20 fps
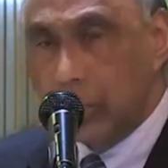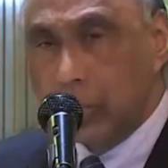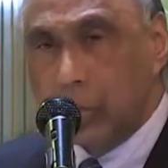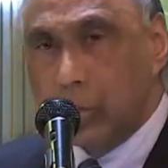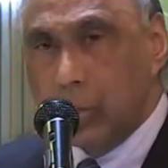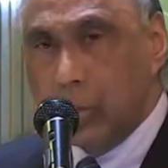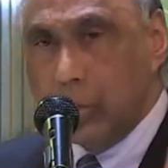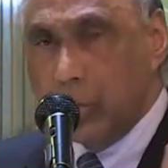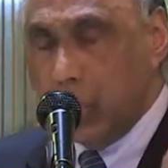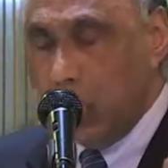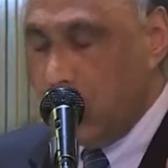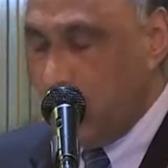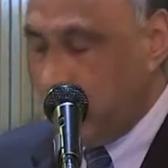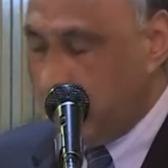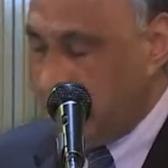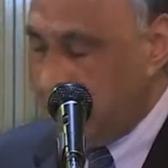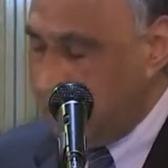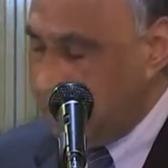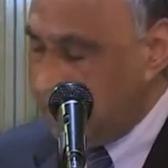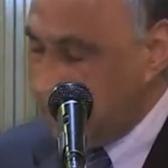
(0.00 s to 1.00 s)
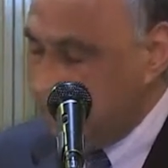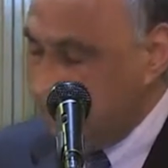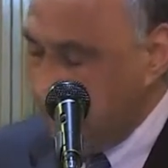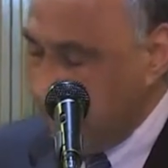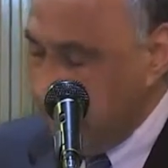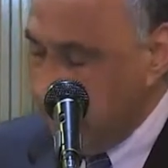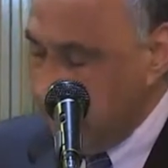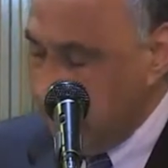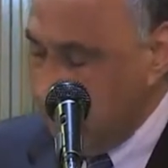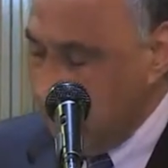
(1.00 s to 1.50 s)
Through your words,
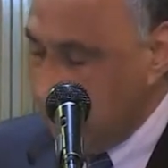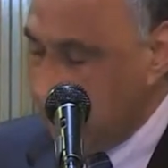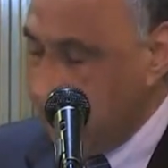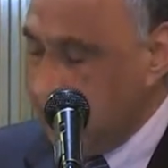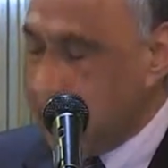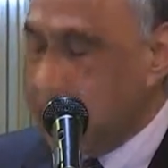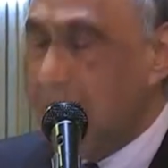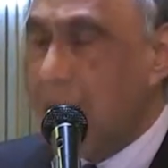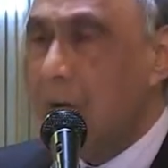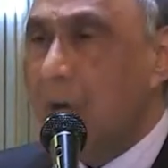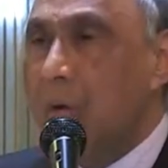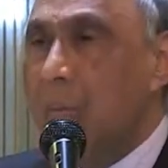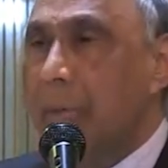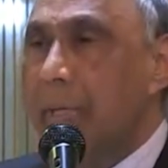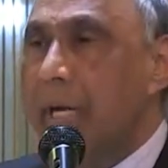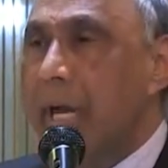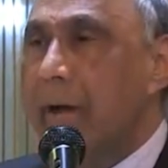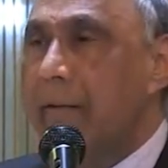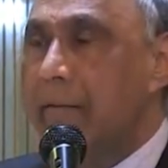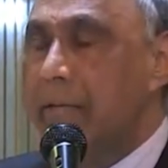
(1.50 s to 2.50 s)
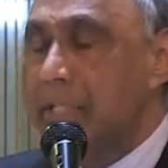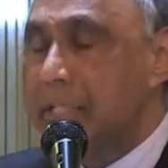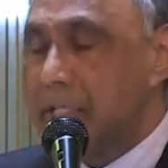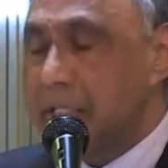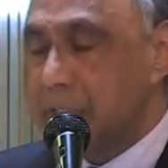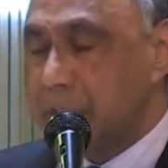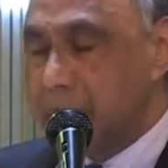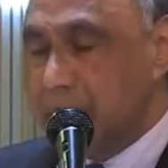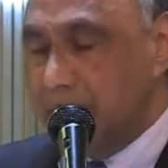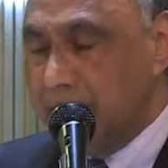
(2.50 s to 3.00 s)
you can document our
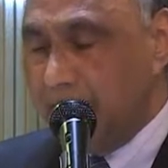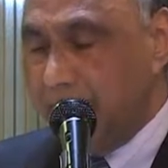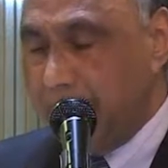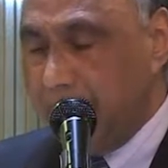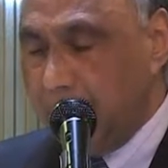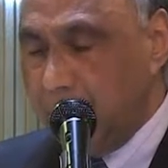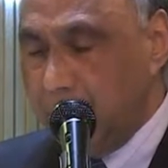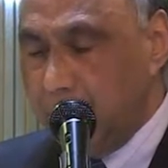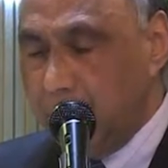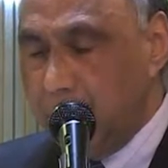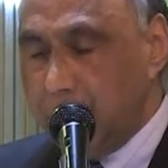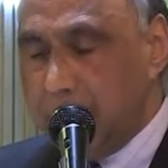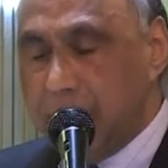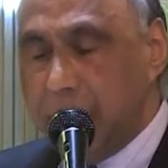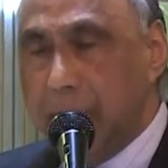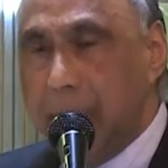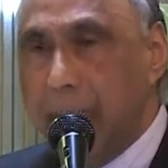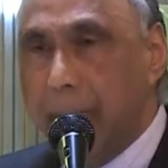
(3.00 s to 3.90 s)
success and failures.